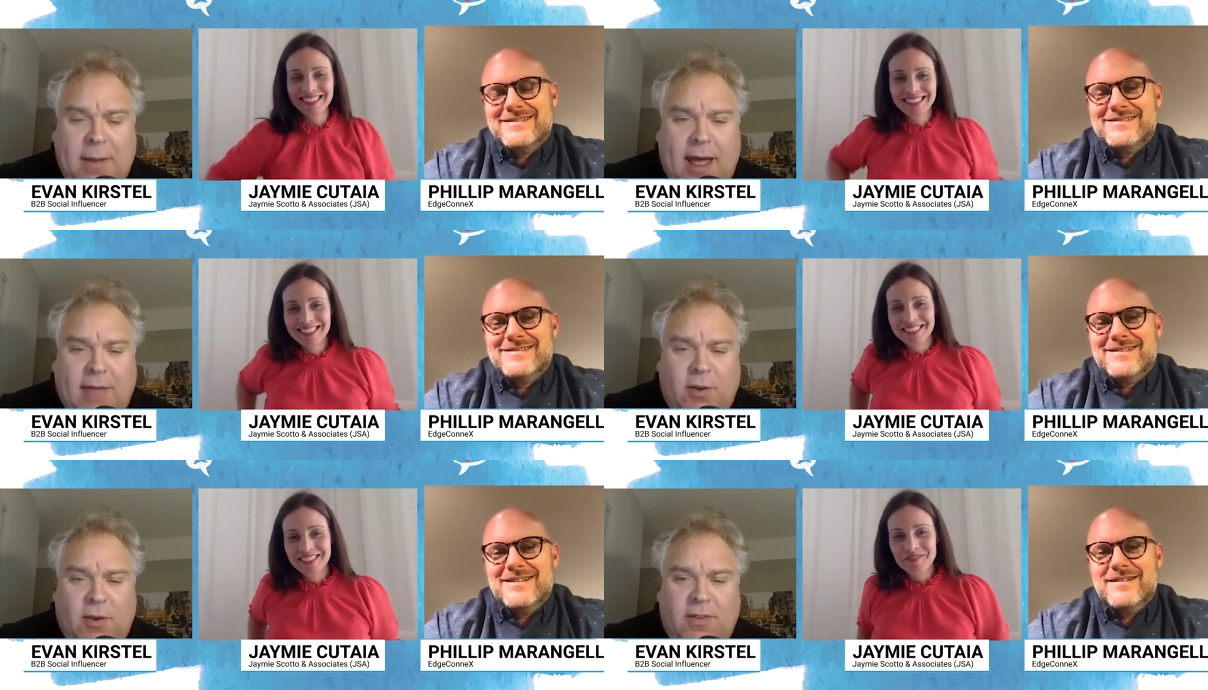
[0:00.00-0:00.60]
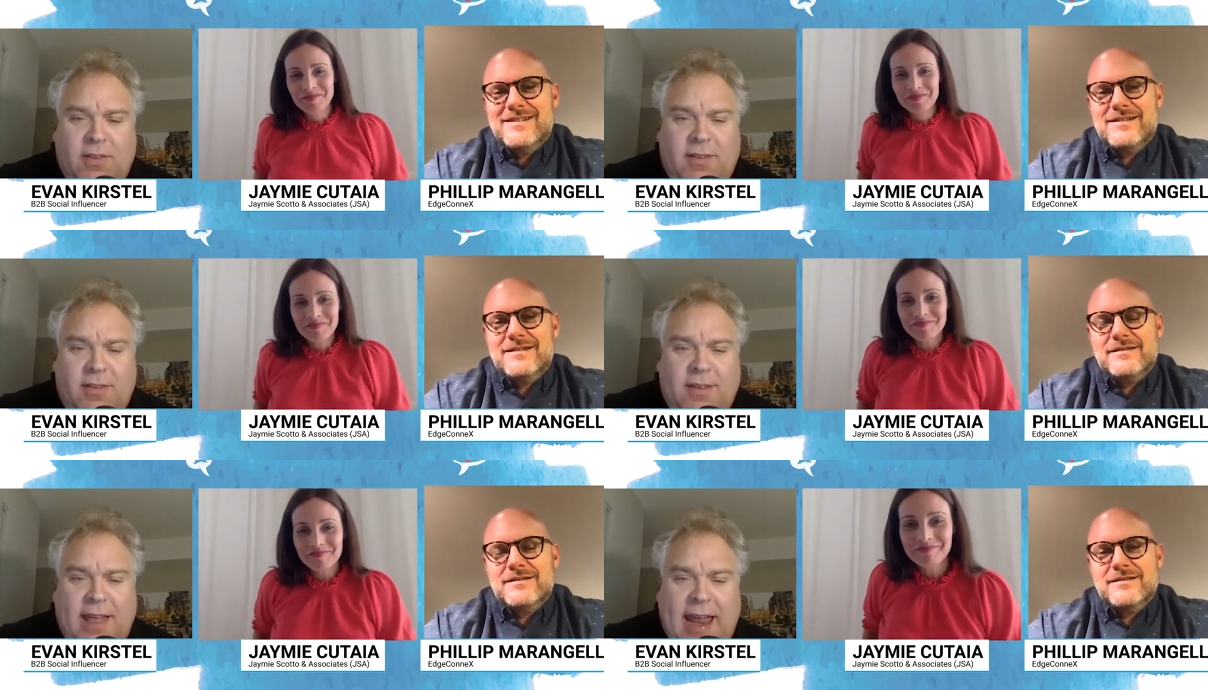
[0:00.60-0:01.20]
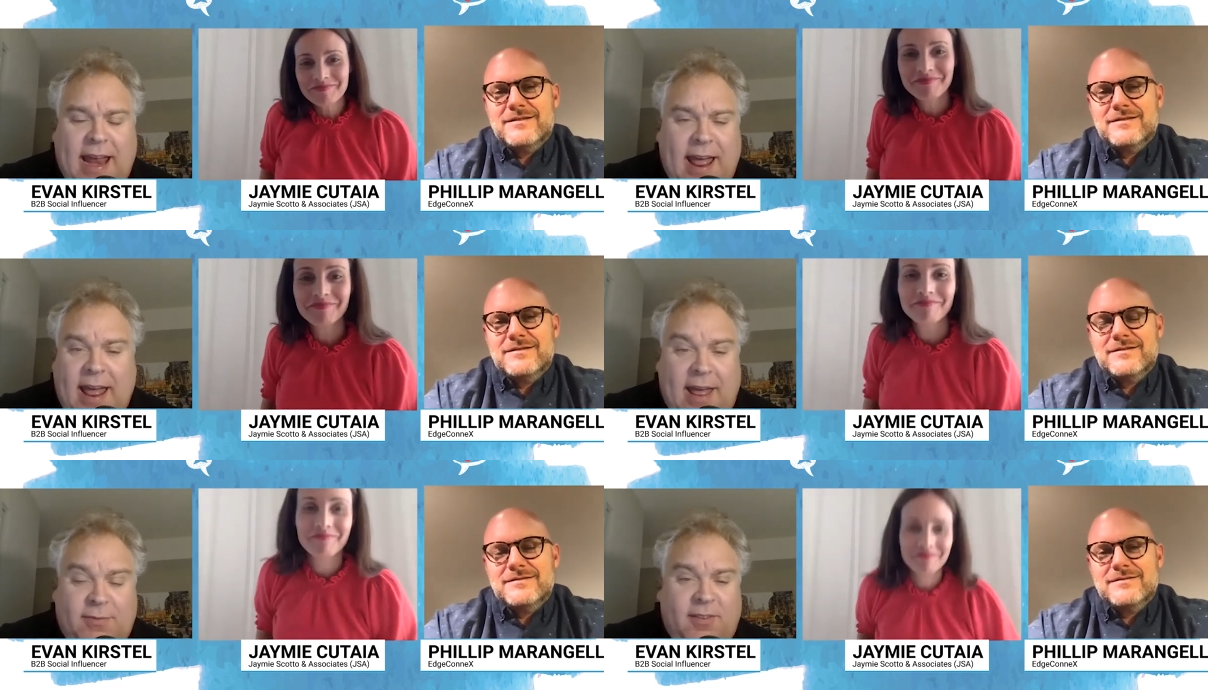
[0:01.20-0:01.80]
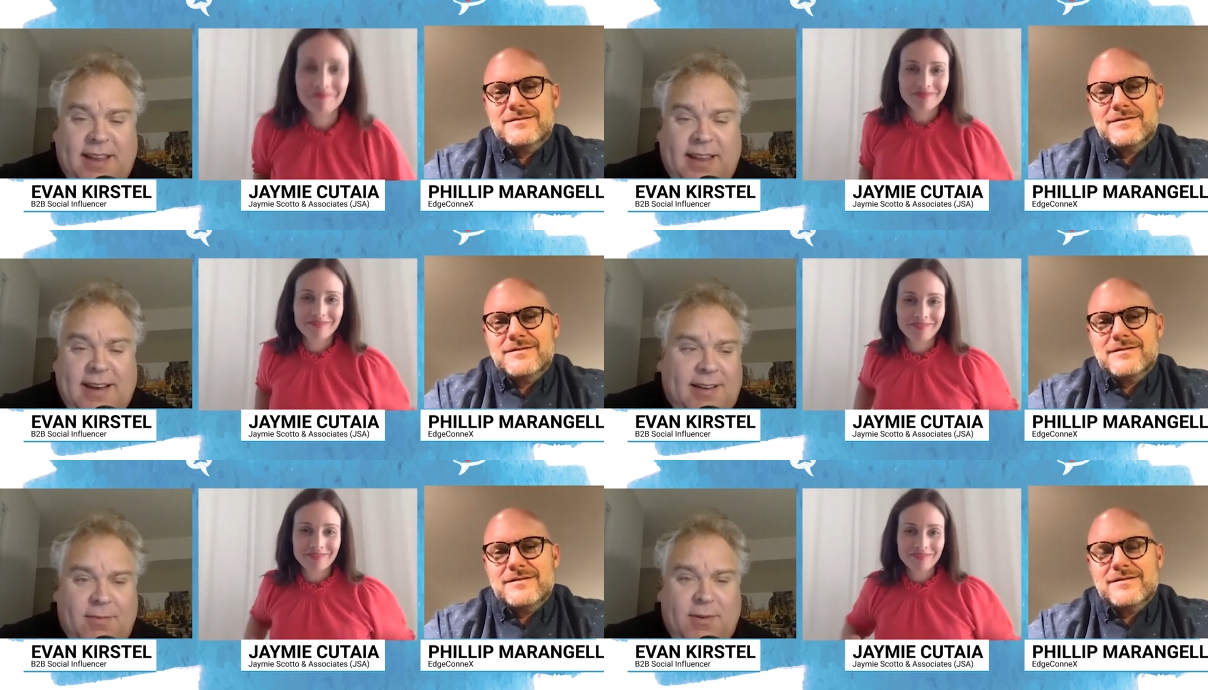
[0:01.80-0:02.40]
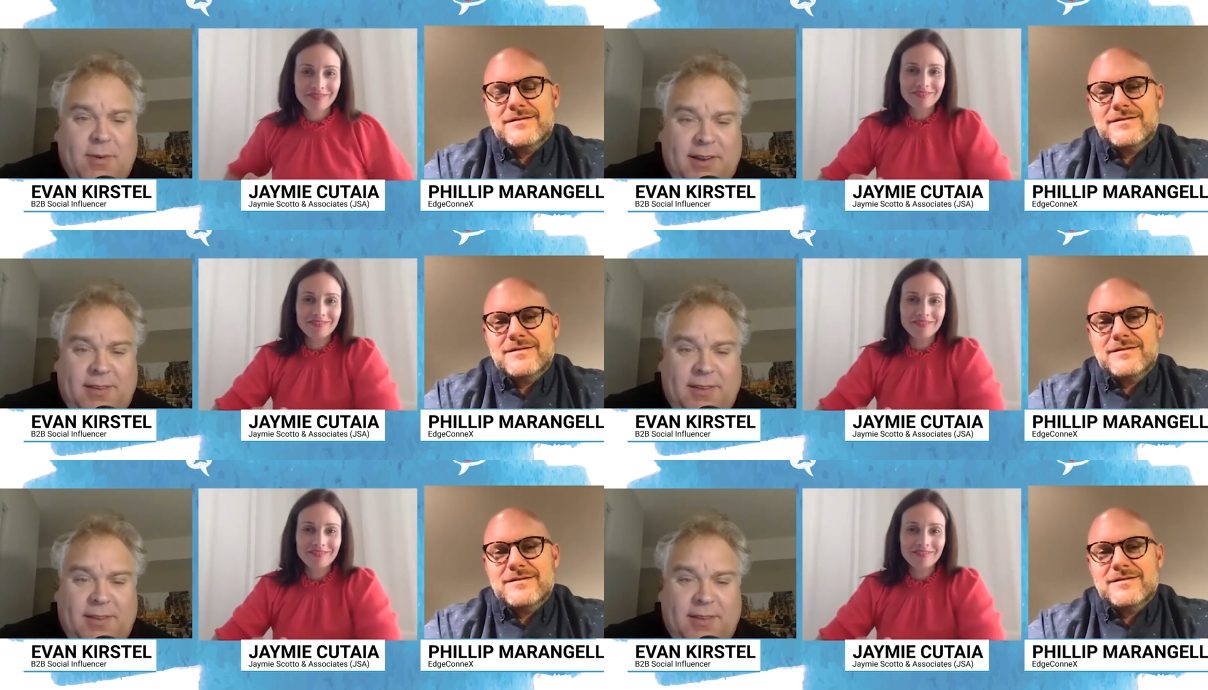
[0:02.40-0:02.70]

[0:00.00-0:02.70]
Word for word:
Speaker 1: So as far as I can tell, everyone is